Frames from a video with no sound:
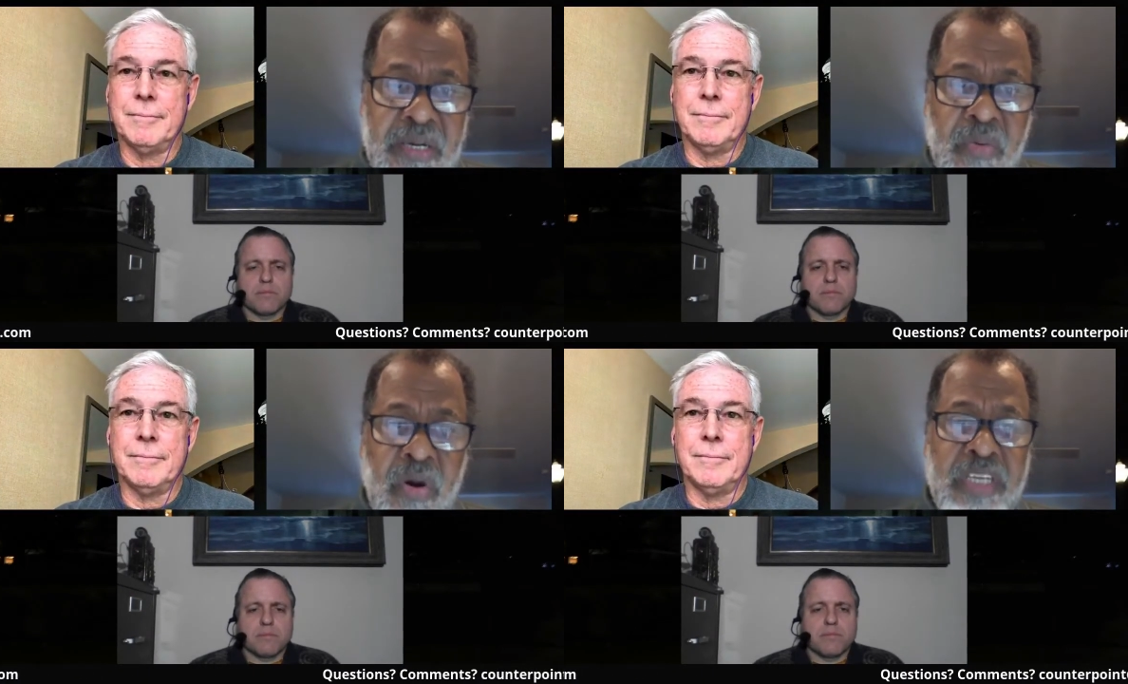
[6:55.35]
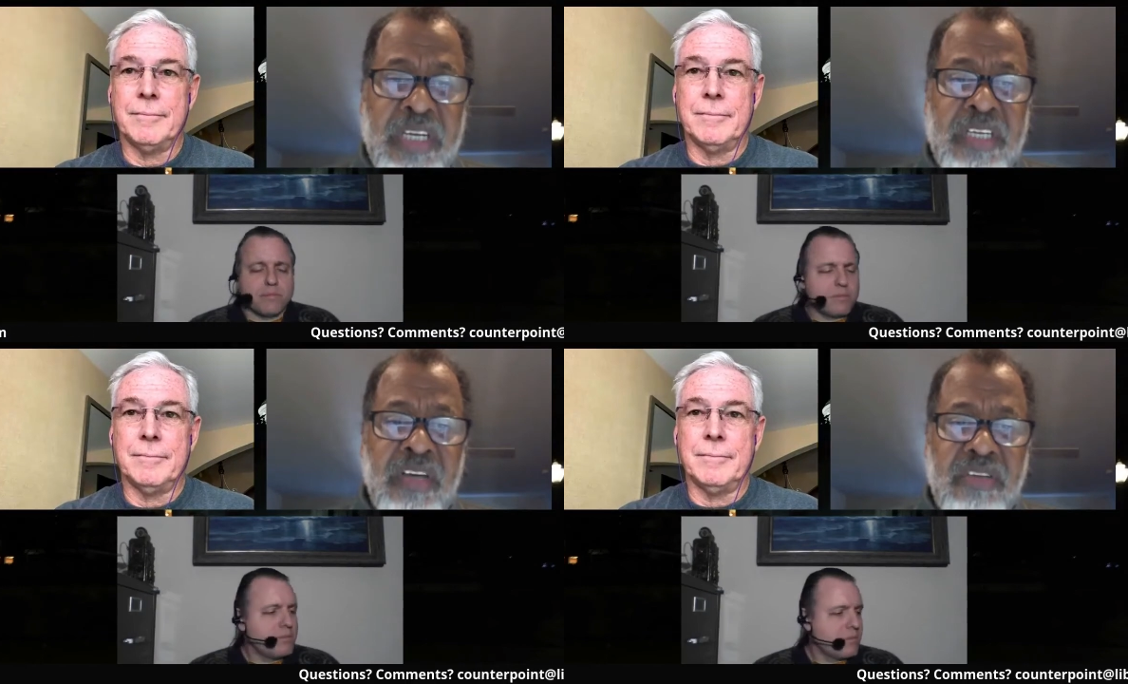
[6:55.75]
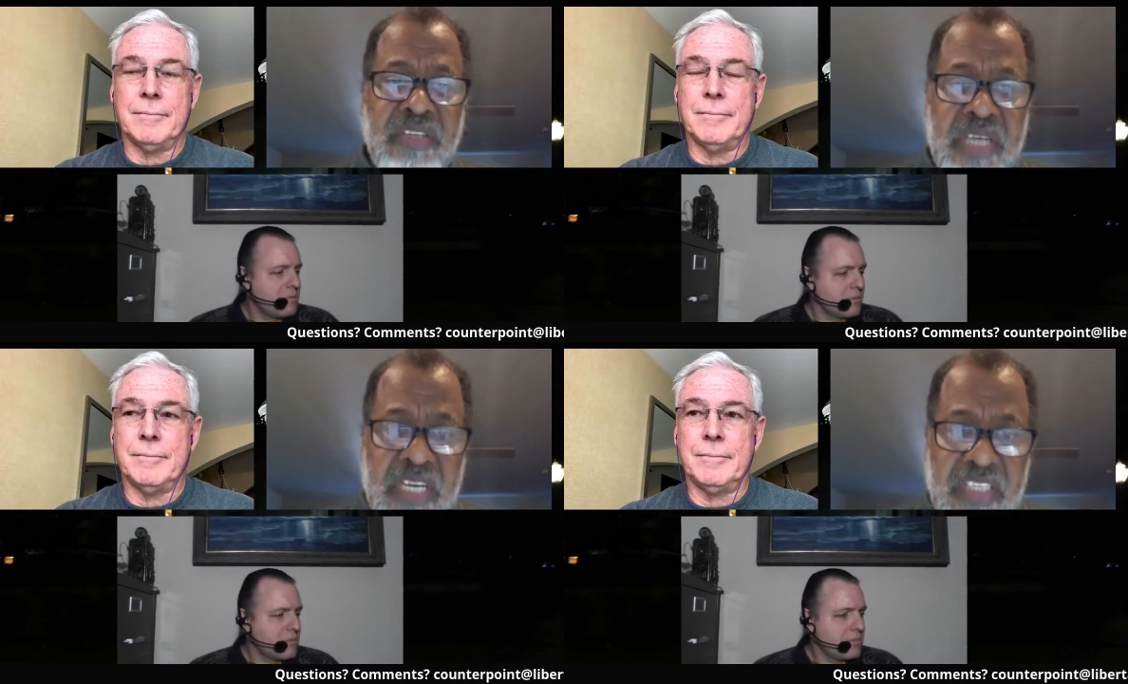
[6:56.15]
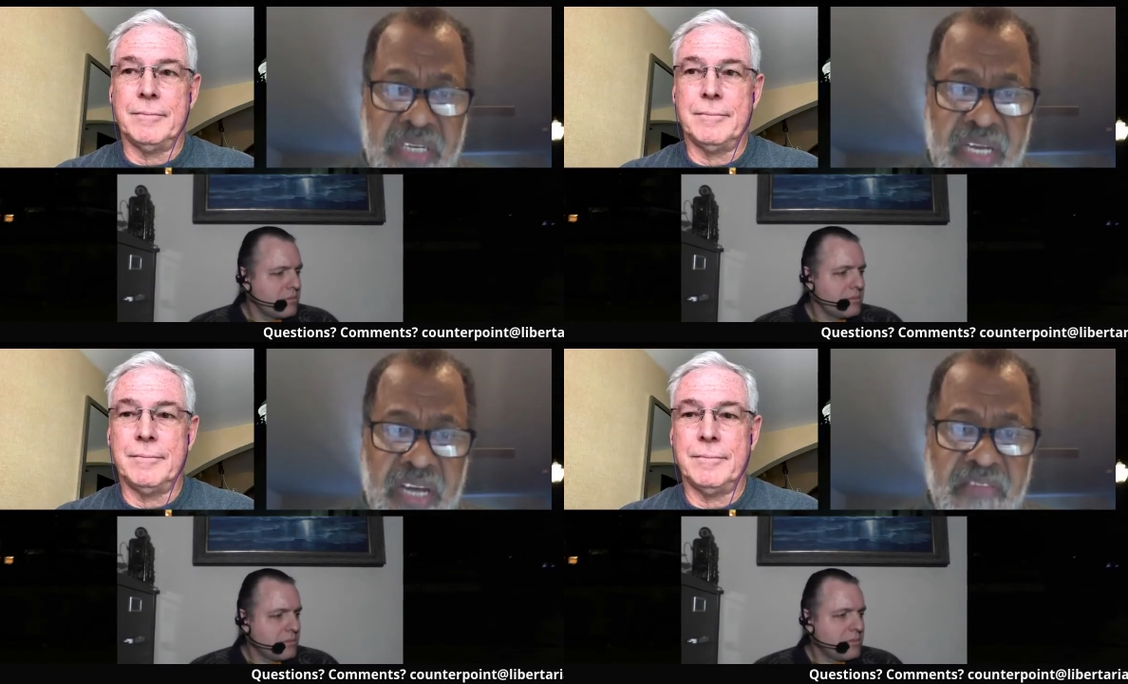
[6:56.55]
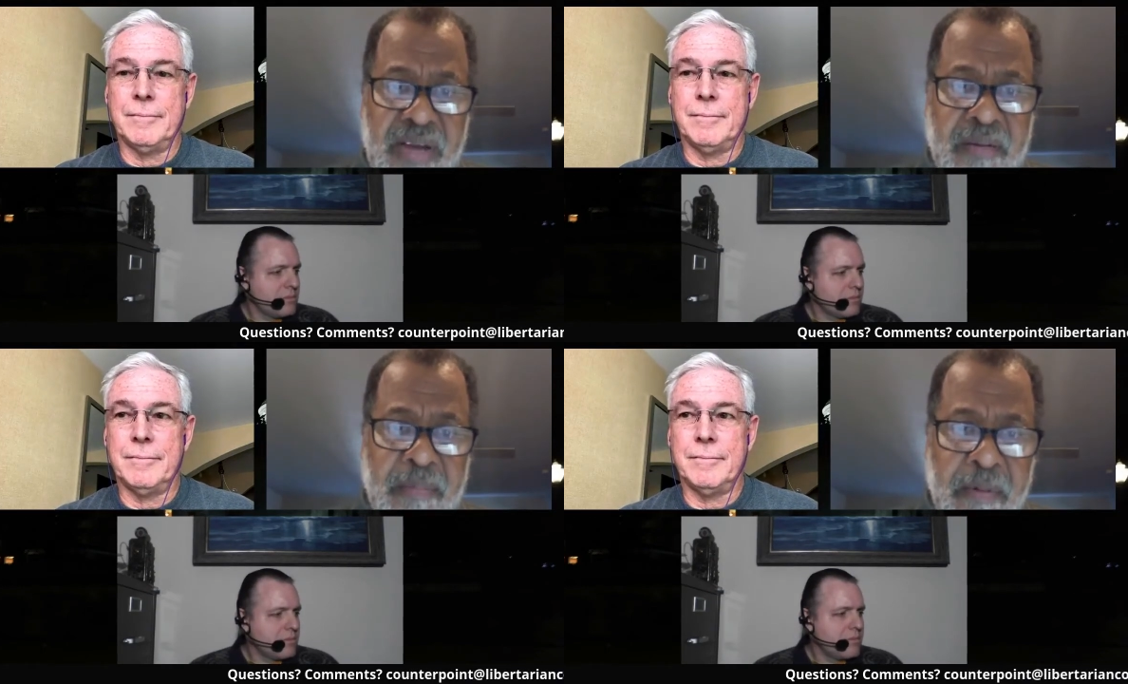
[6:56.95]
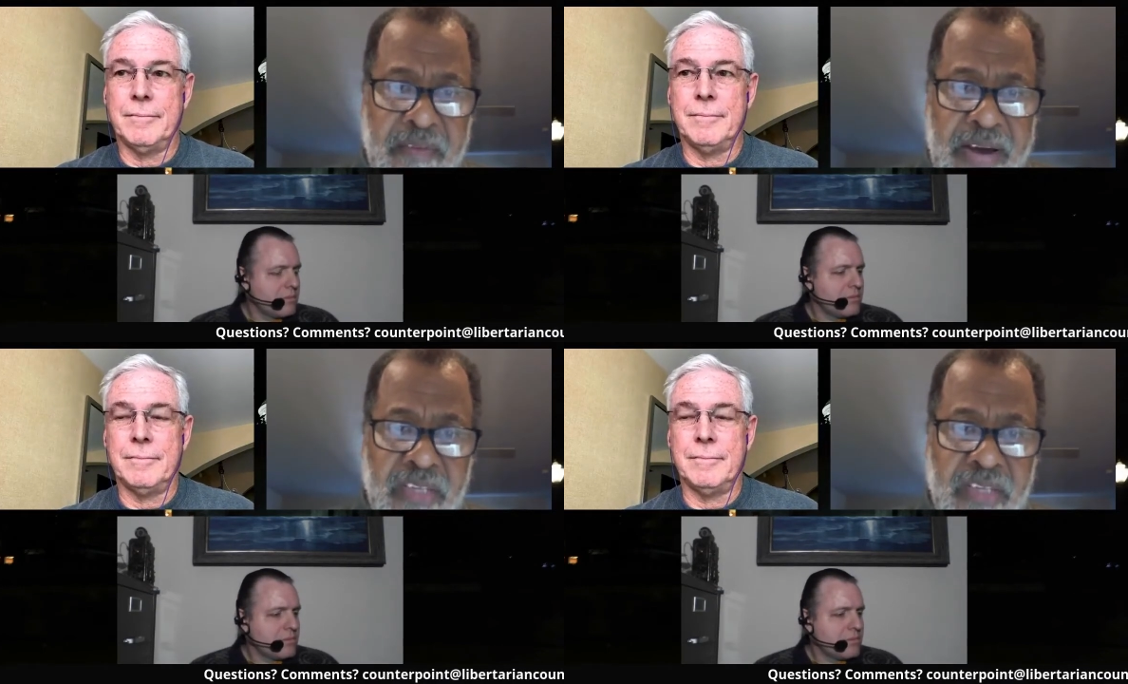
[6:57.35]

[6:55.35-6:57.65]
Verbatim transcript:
Speaker 1: What the indoctrination they are trying to provide